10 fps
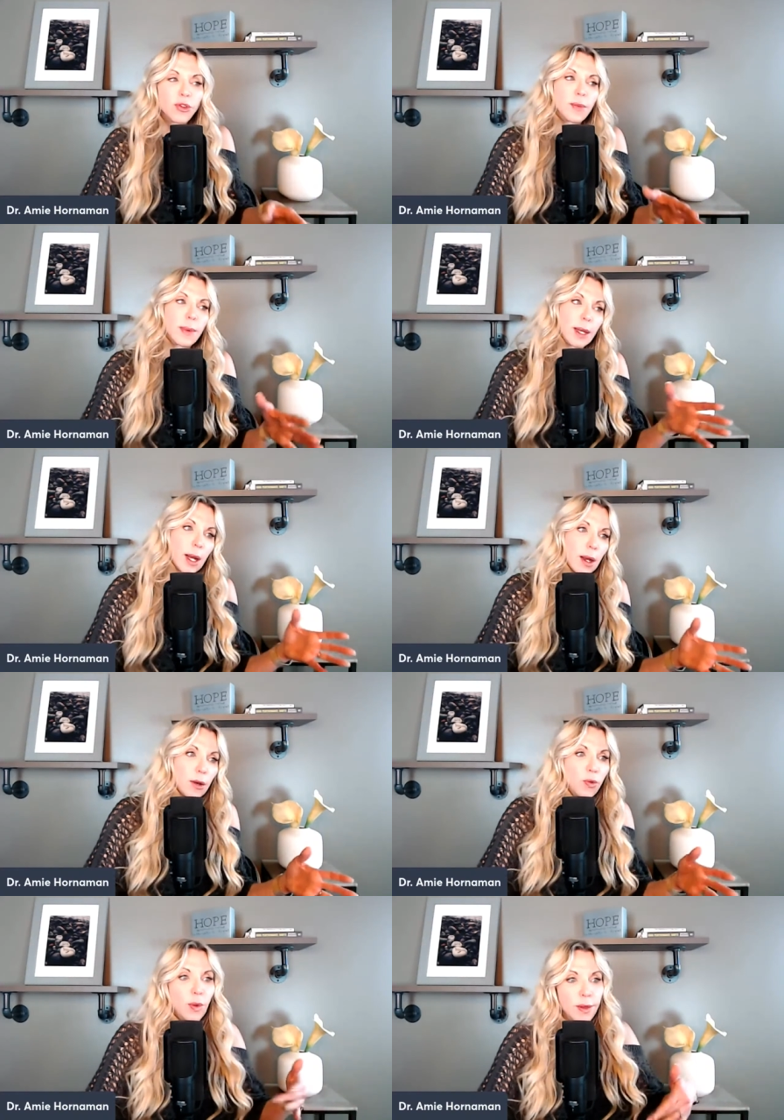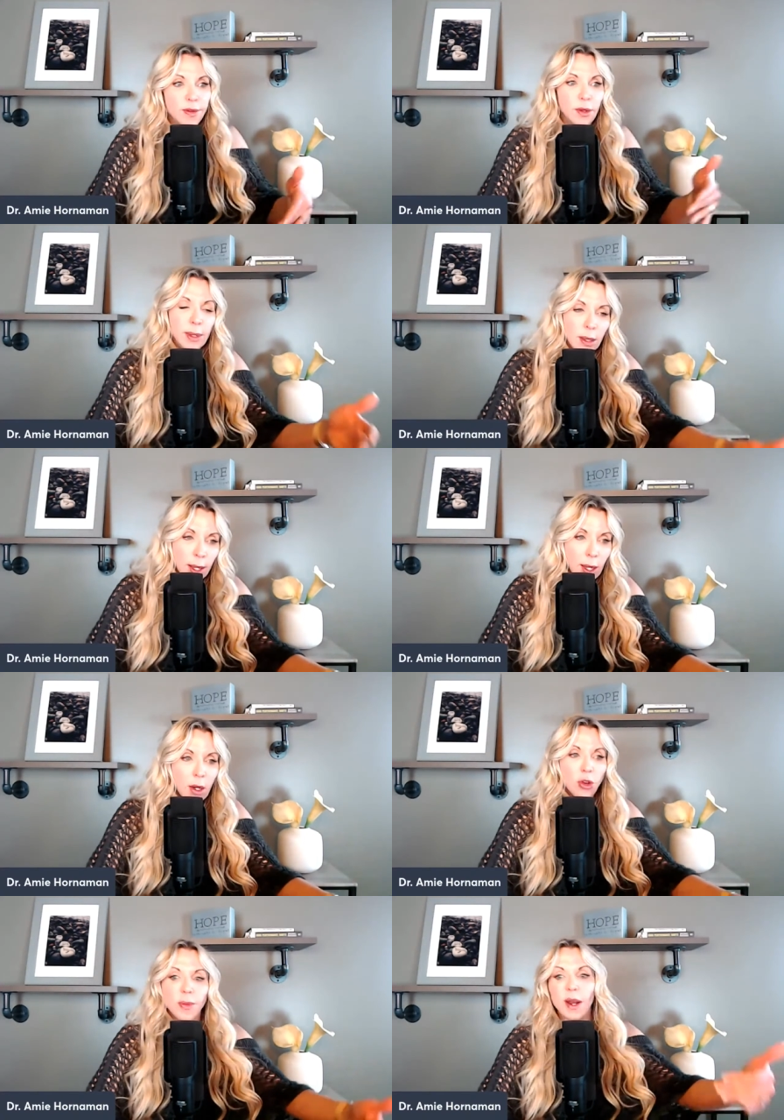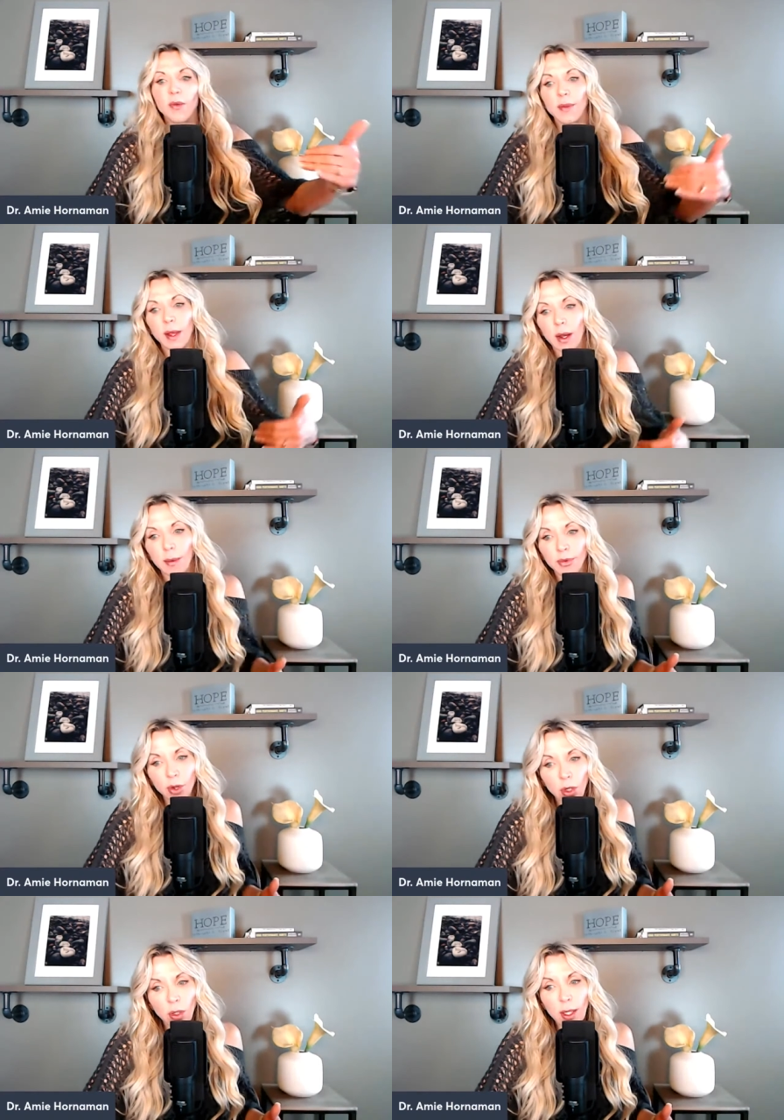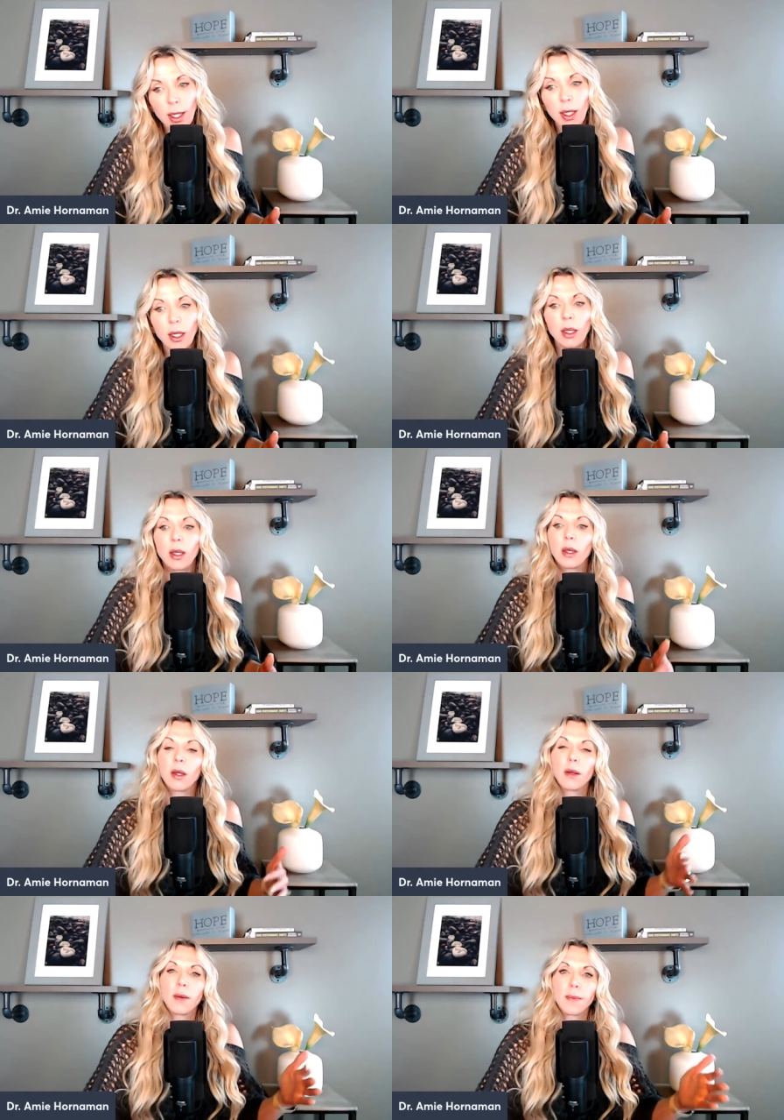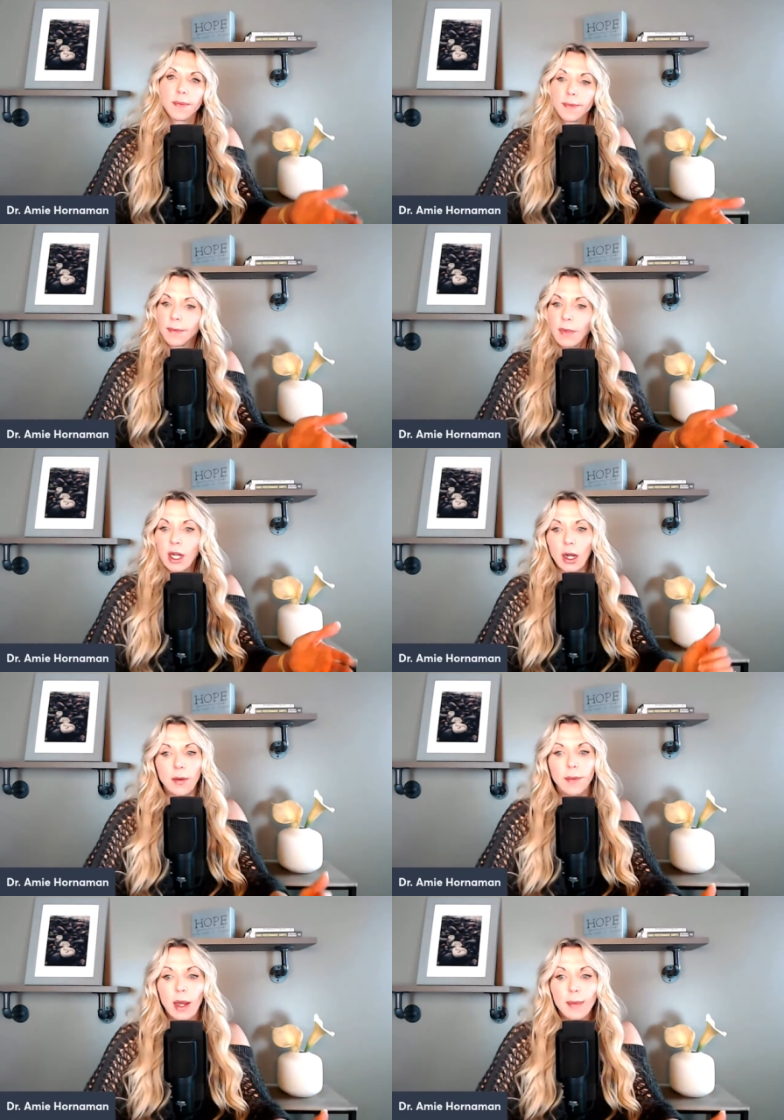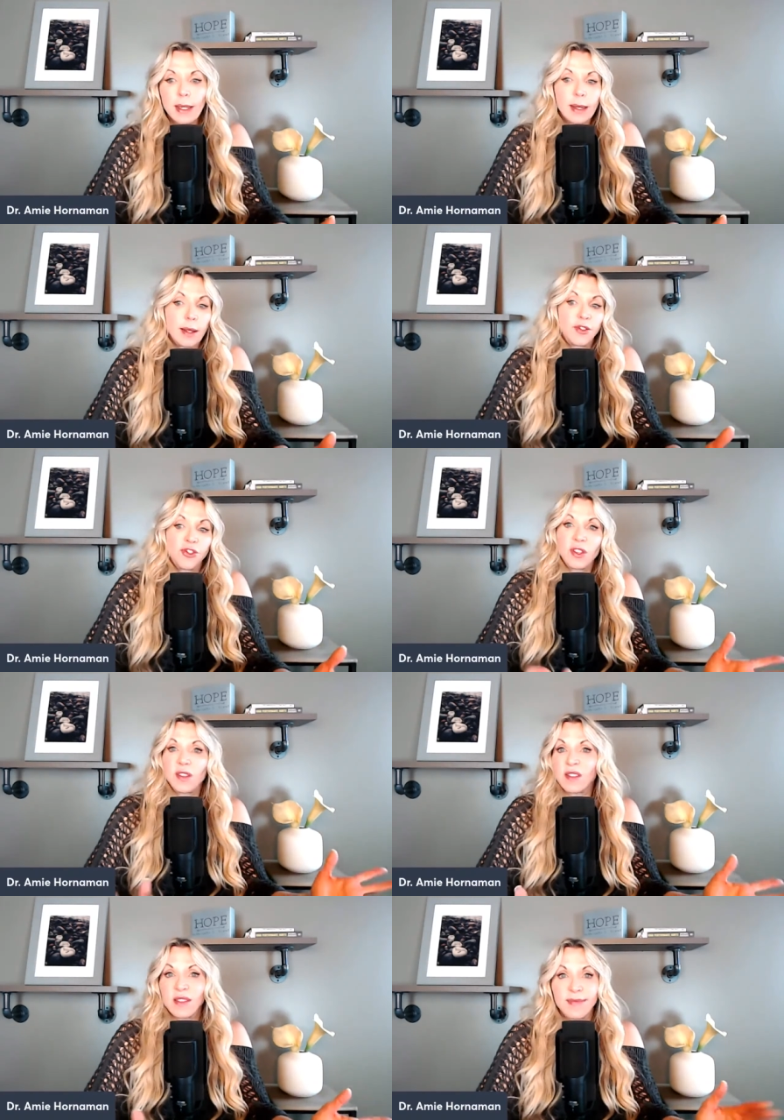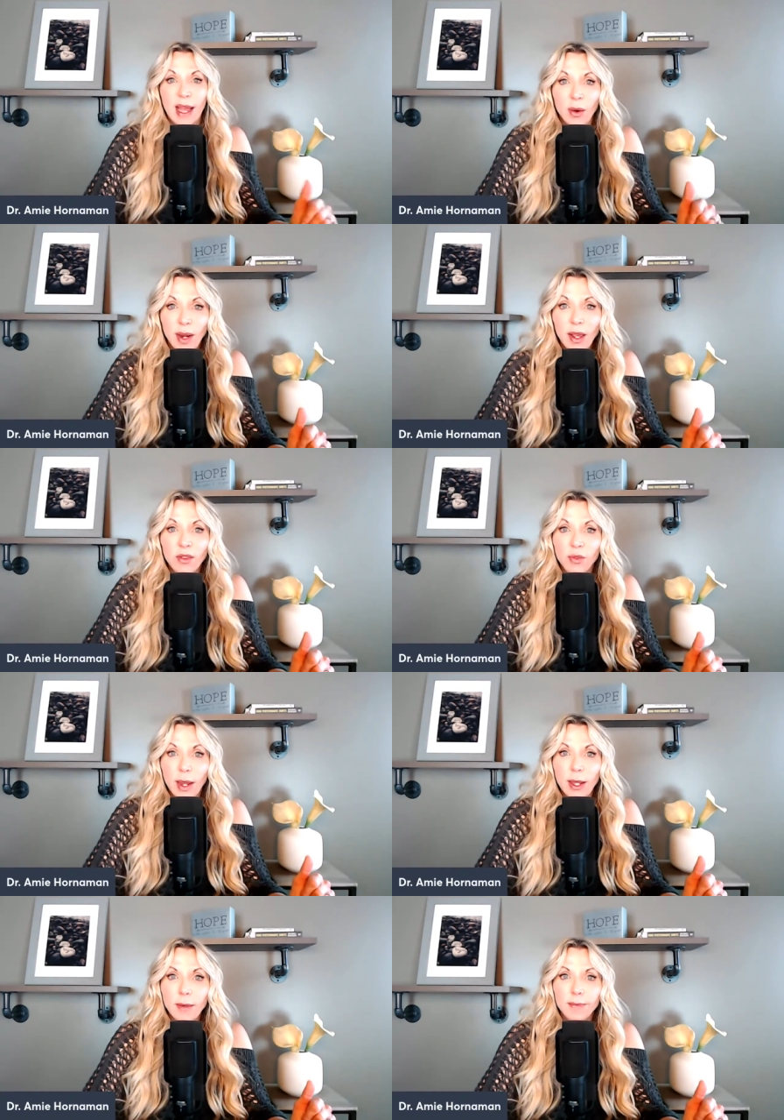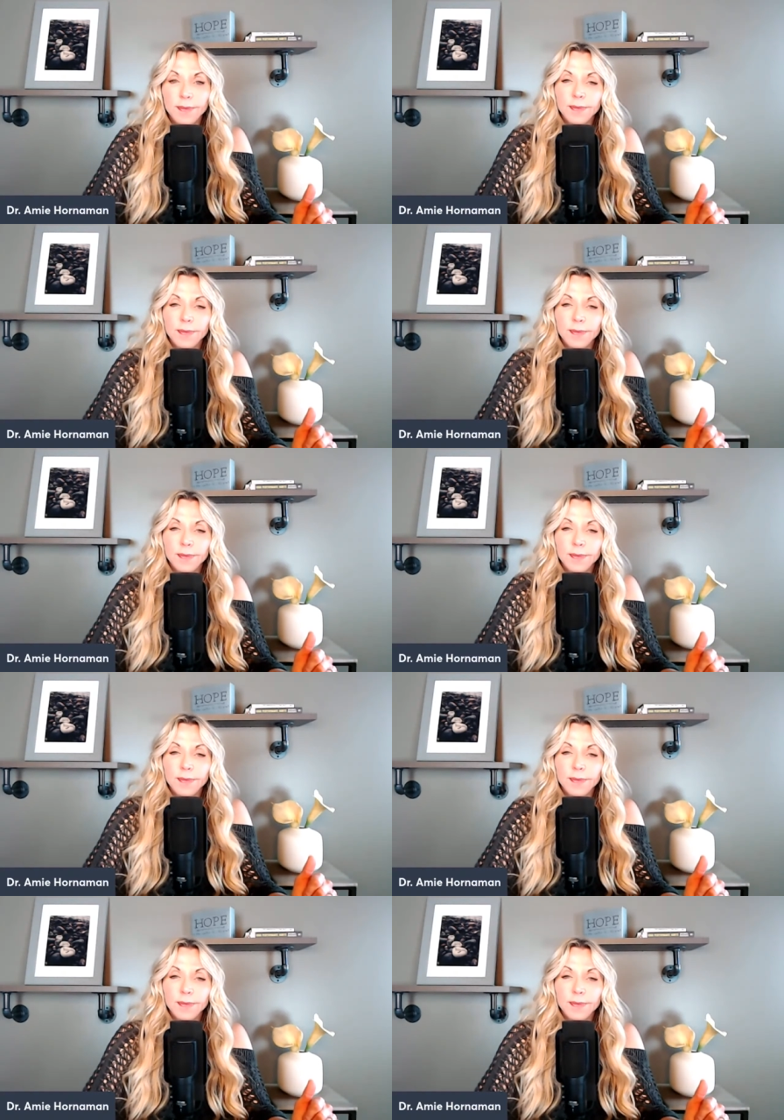So you might have one that's a little bit late or you might have one that comes early. You know, I mean, that's just how it is, right?